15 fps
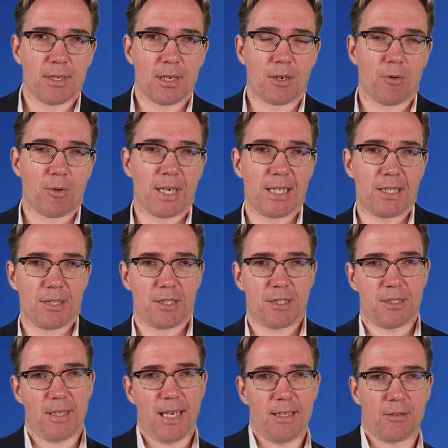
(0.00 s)
according to
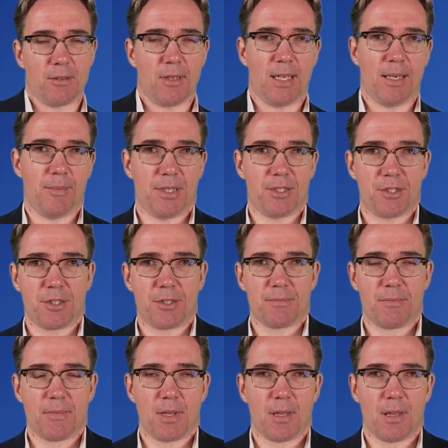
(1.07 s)
statal limits?
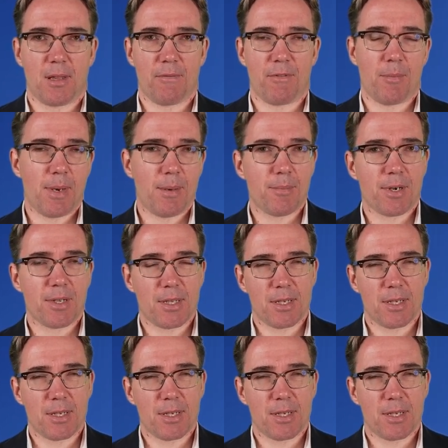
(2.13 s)
Remember the